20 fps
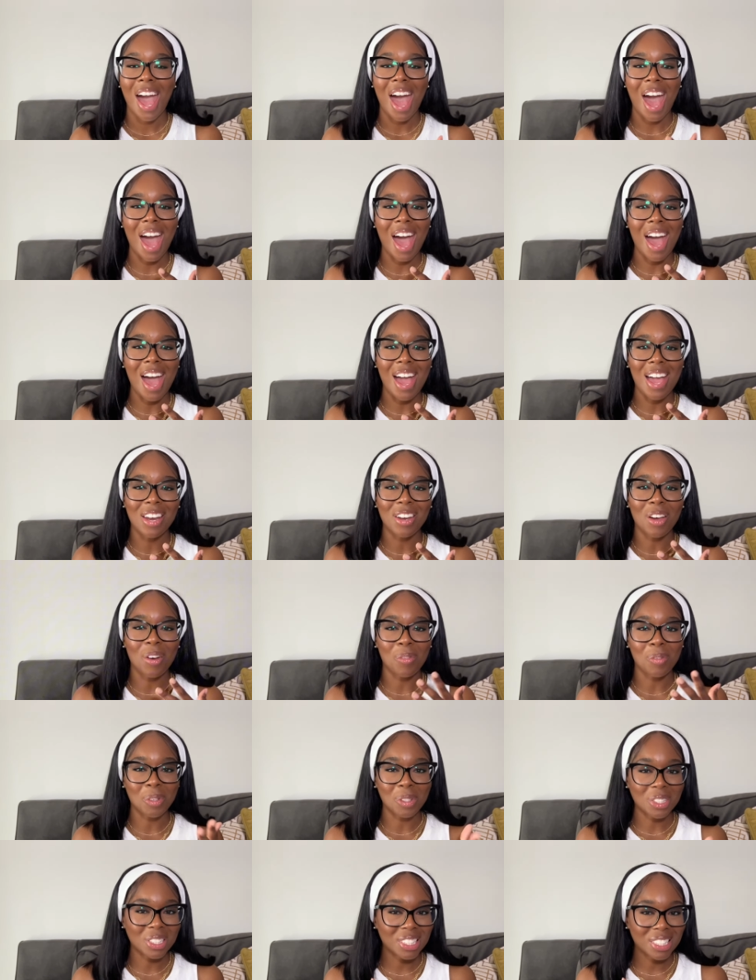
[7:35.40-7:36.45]
and
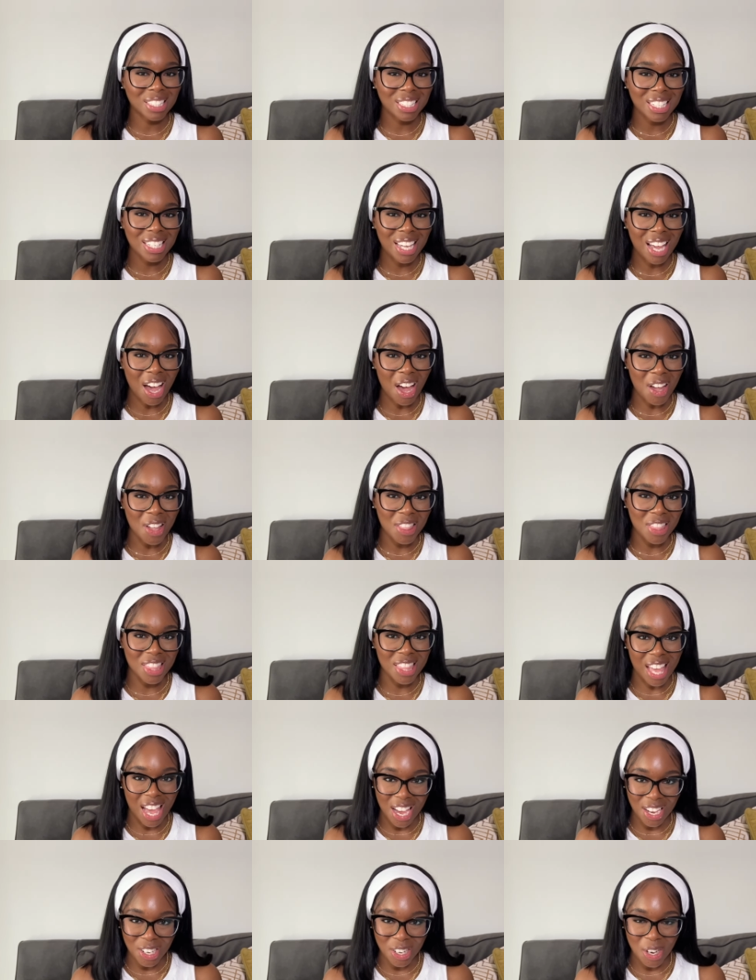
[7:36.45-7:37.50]
we'll see how
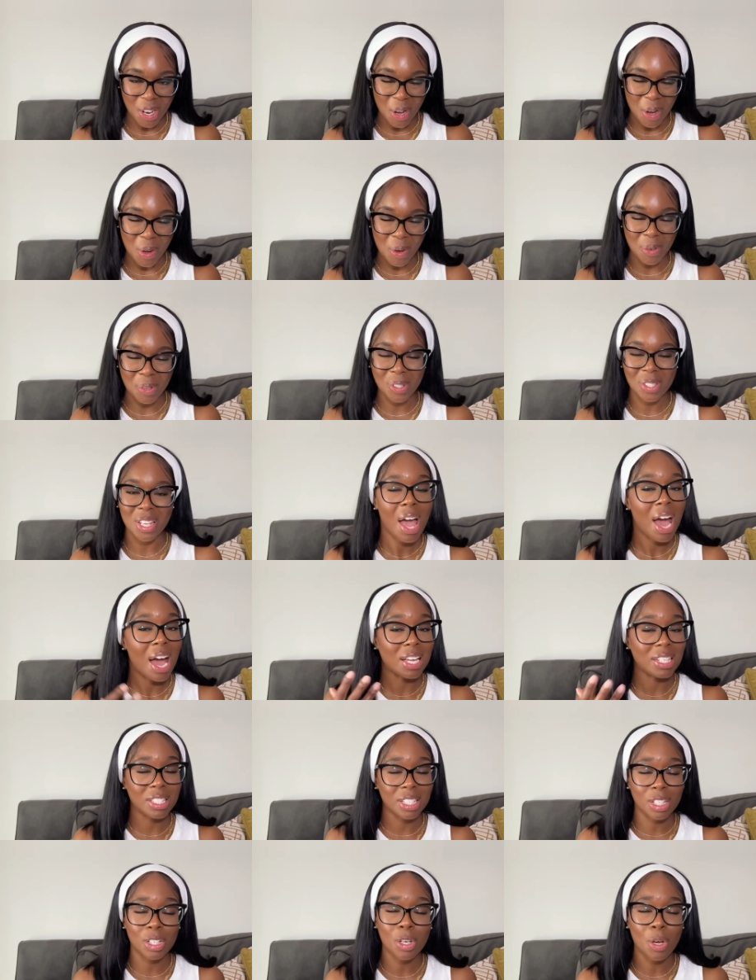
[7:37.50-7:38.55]
that goes i
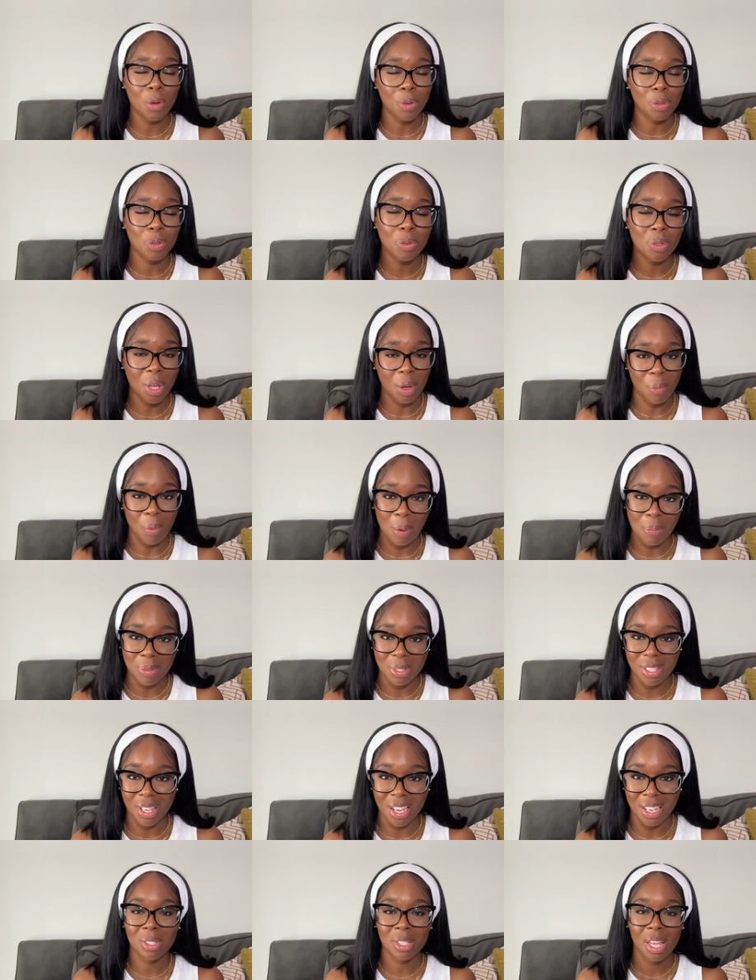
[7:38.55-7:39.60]
did go through their
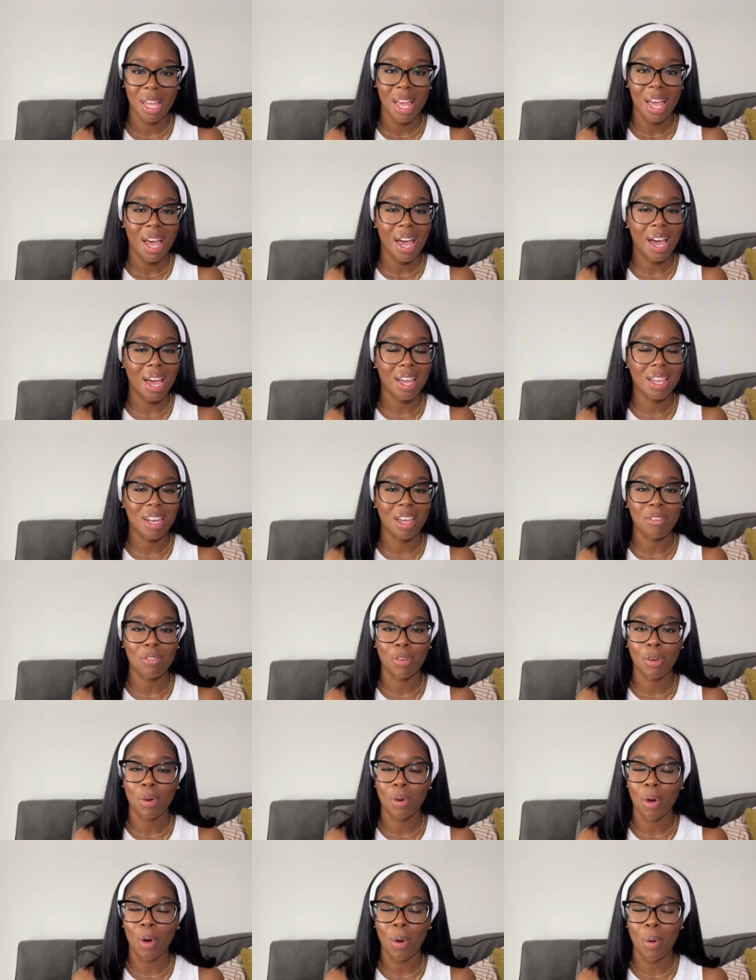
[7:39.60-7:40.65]
website and i've
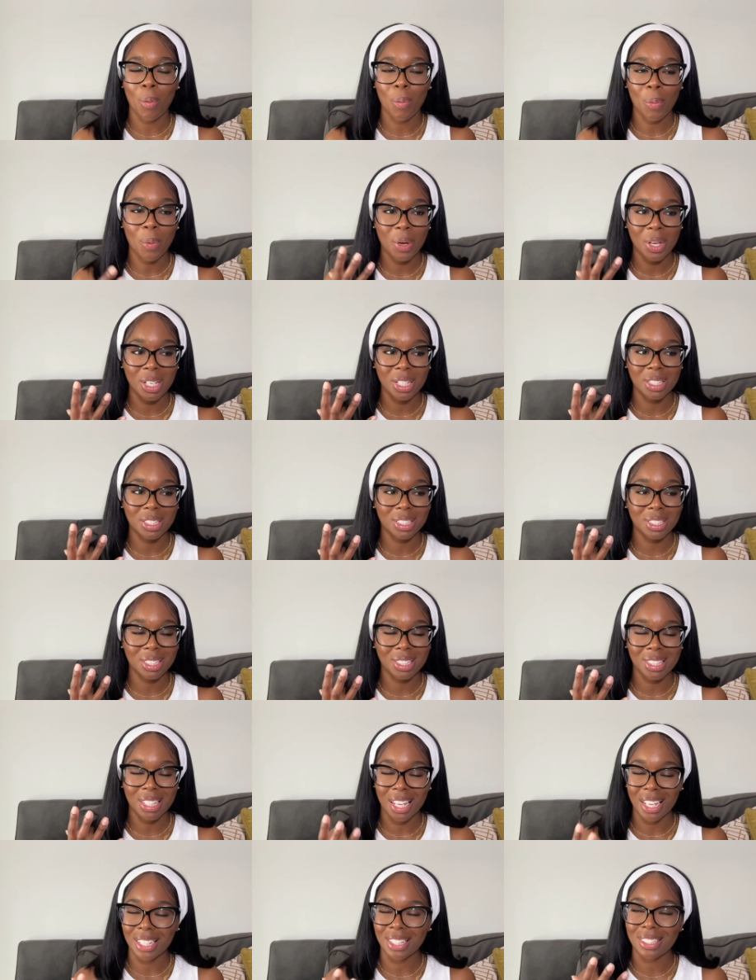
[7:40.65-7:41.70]
always
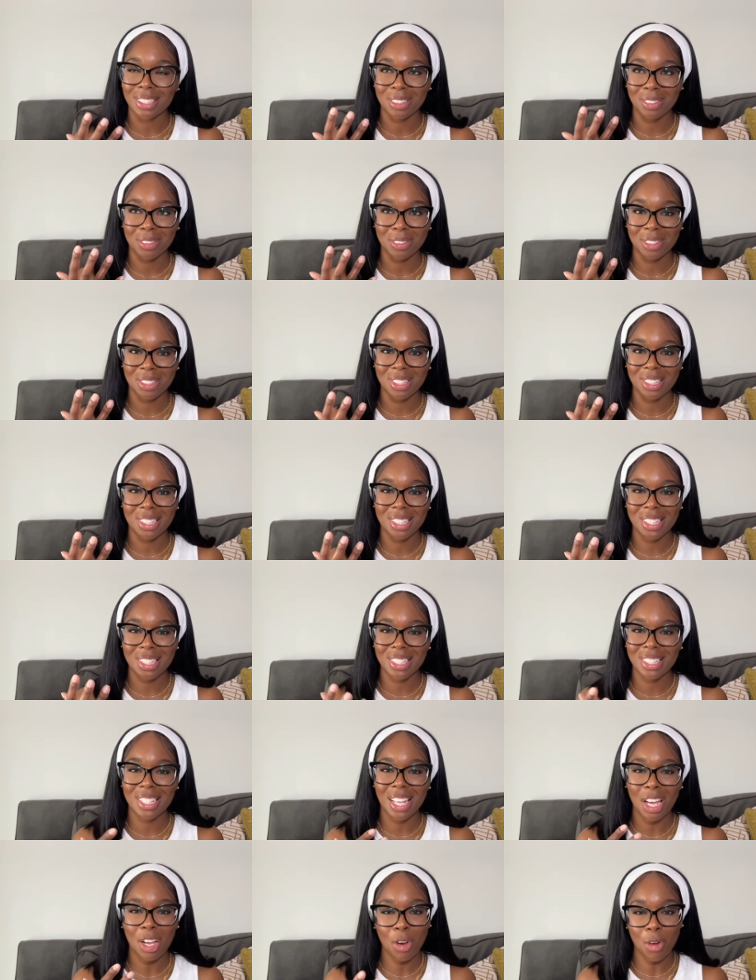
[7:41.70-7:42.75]
liked it's
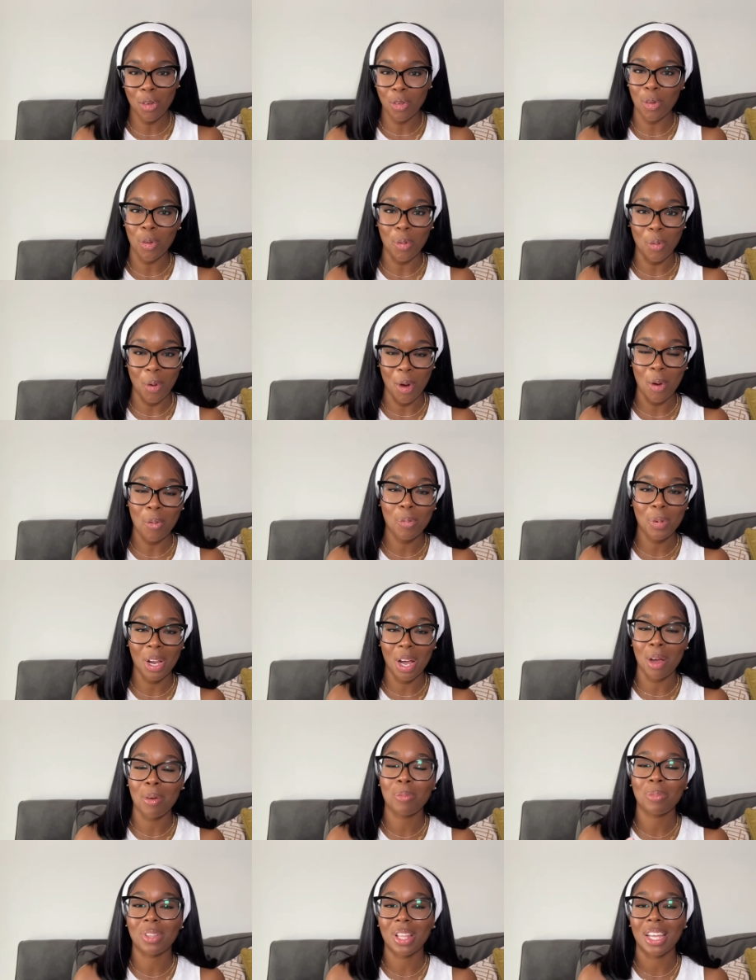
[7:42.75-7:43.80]
not overwhelmed, but
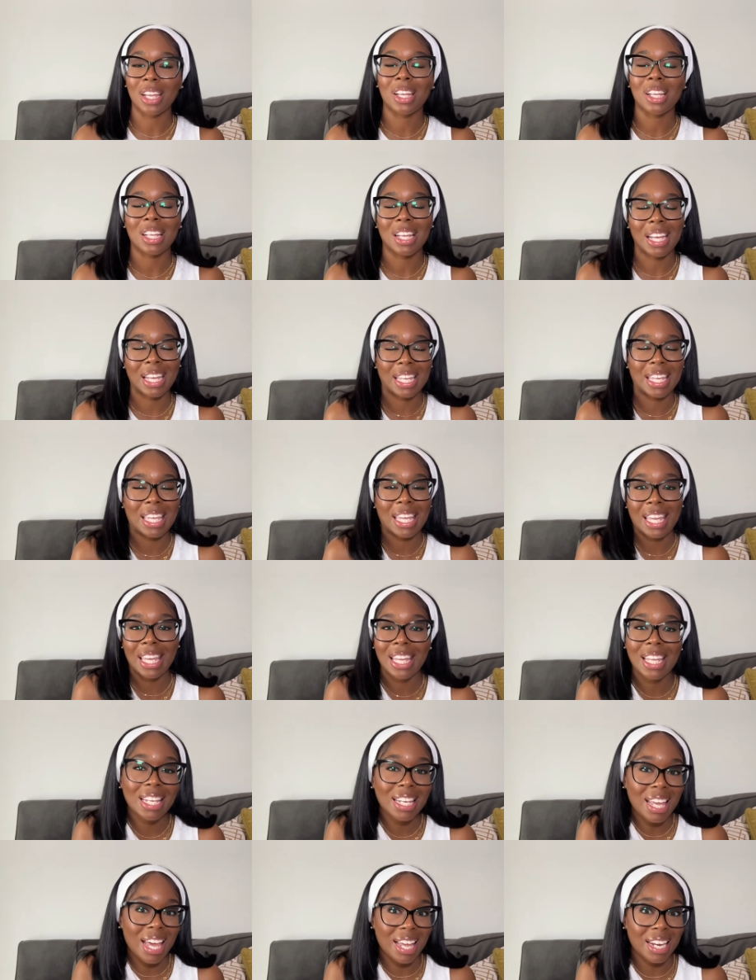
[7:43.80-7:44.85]
I'm like a
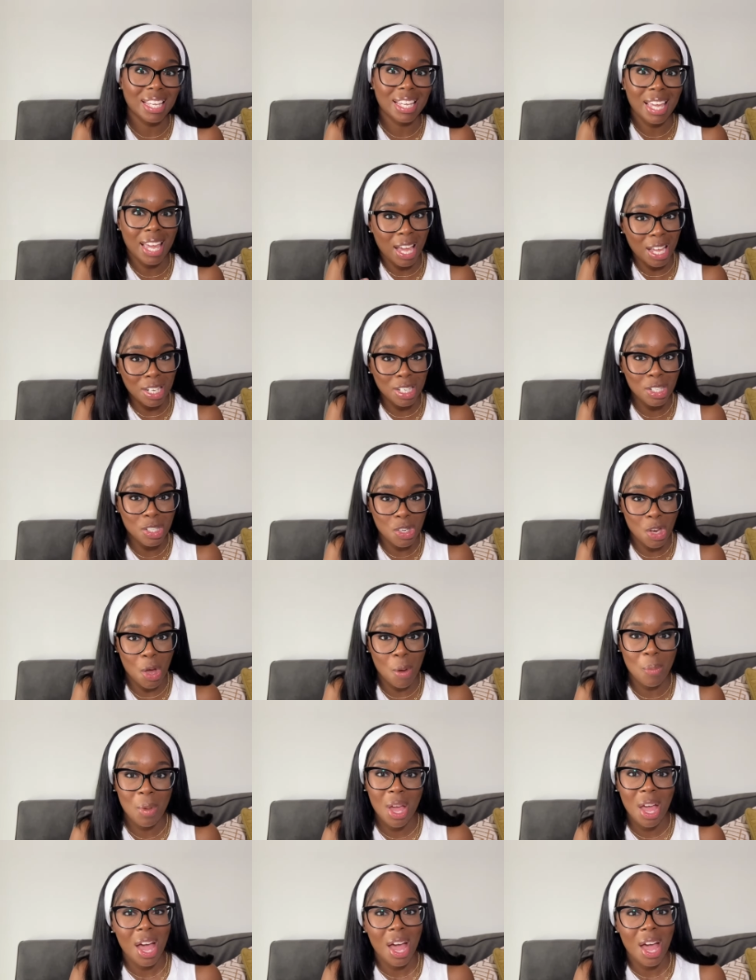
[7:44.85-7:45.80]
kid at a candy shop.